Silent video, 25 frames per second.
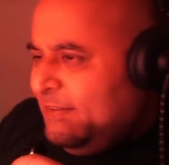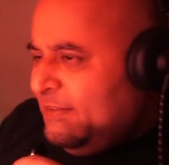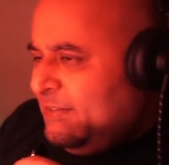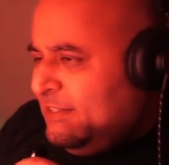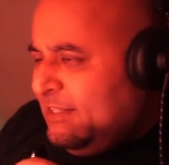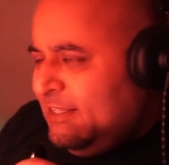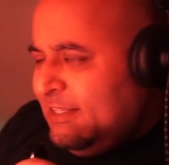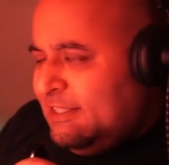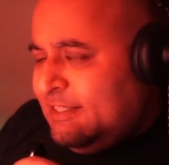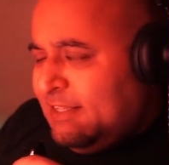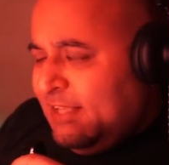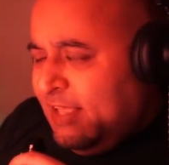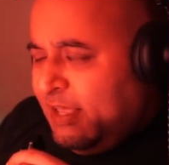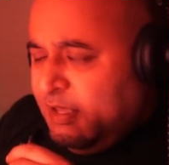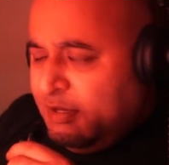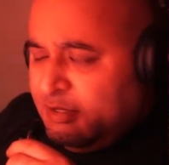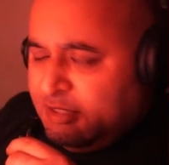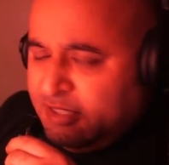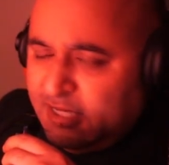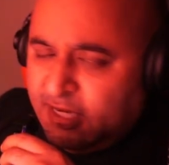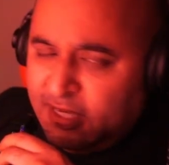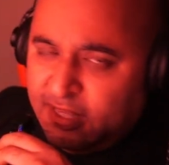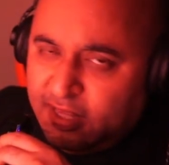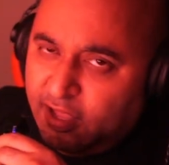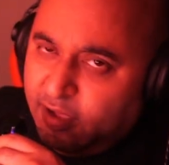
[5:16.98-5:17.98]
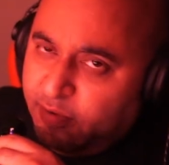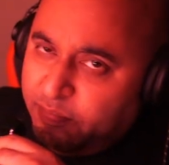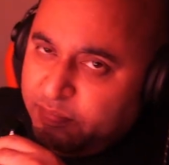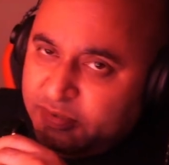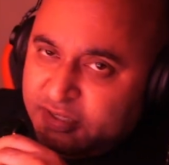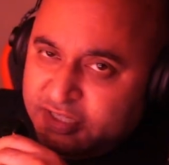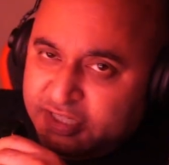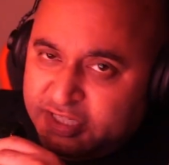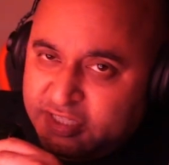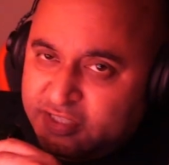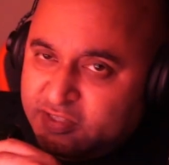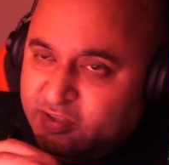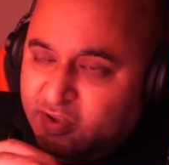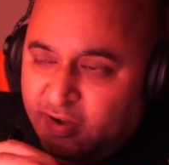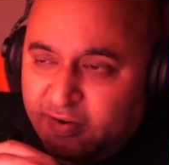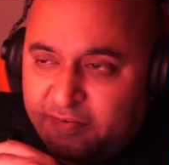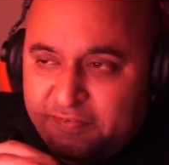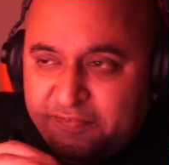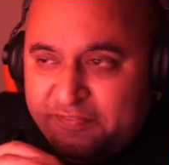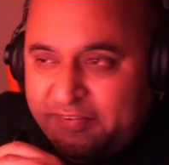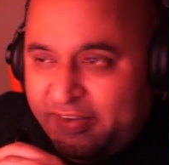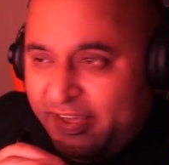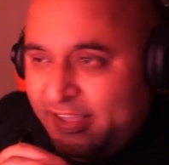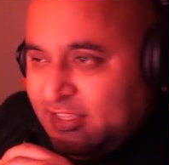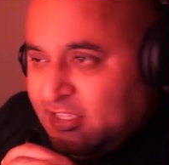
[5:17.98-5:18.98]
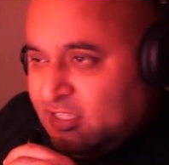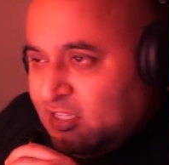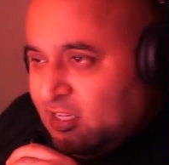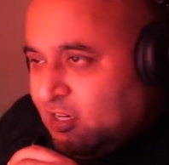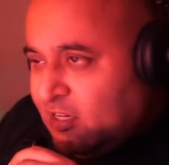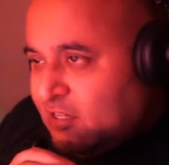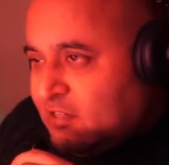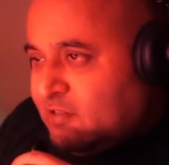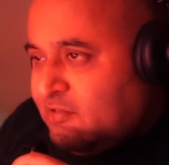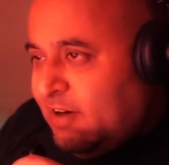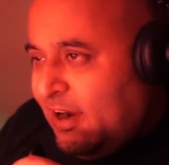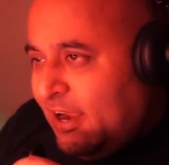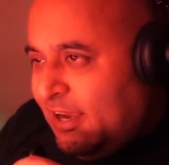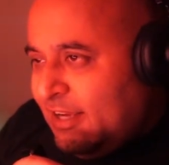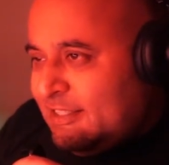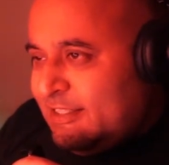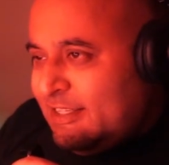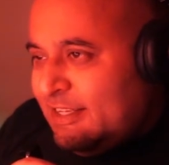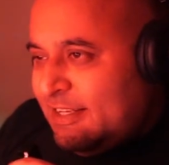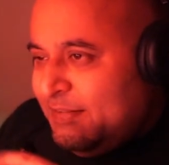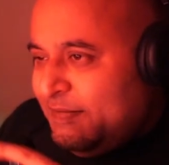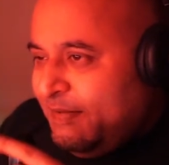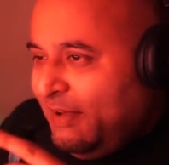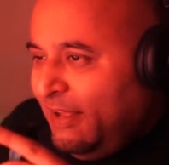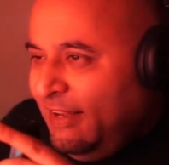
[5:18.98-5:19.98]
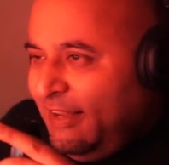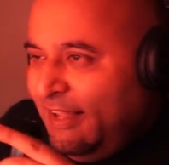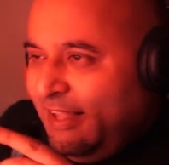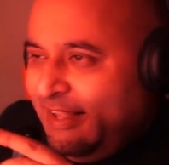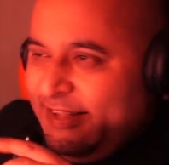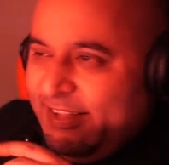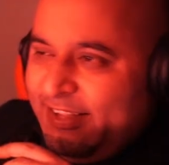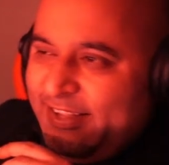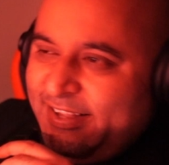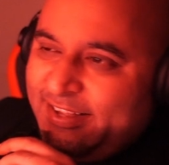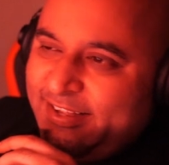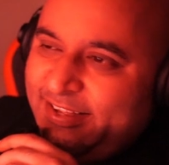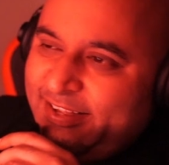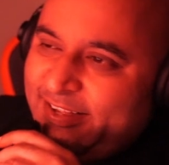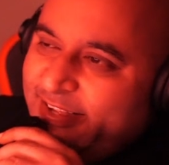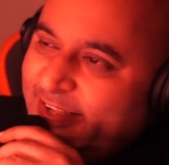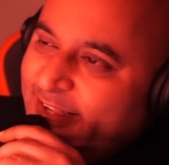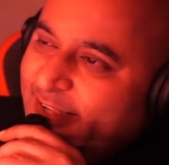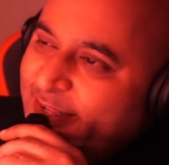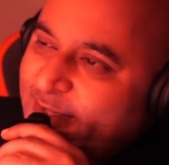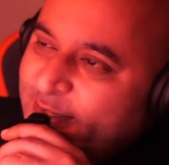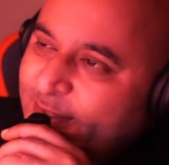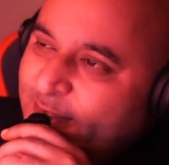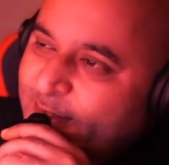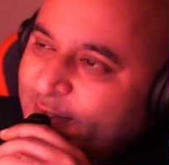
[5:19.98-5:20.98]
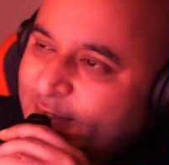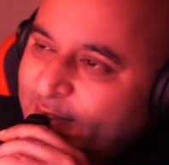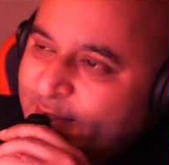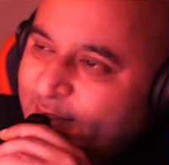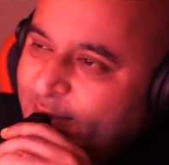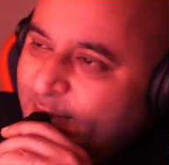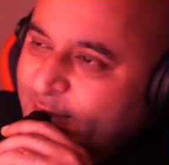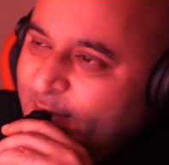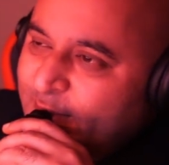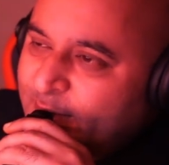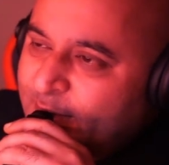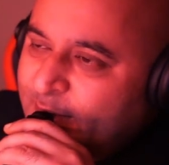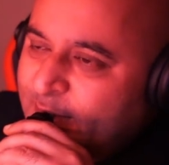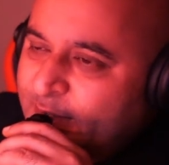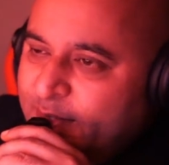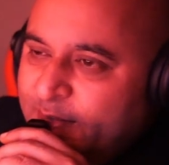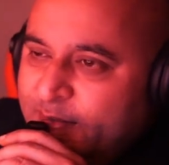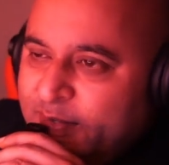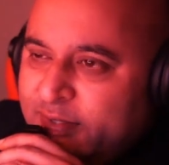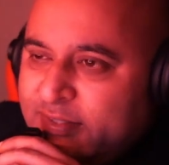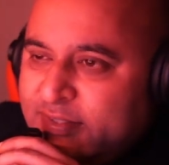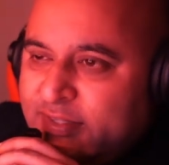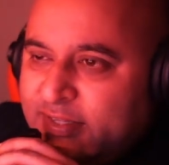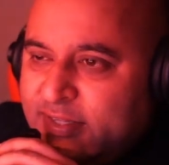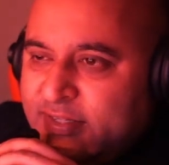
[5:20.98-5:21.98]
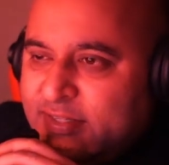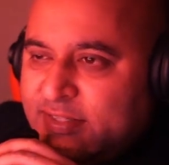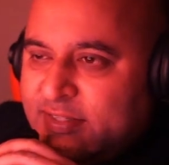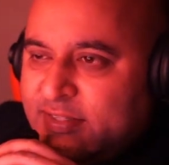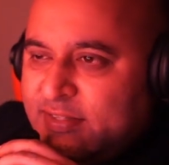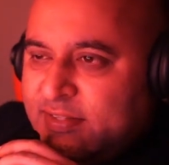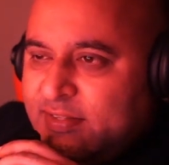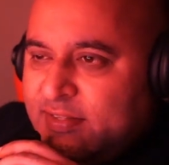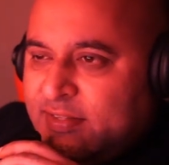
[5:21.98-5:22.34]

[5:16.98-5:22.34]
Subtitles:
If she says she loves me, she's got a fatal attraction, man. What's this?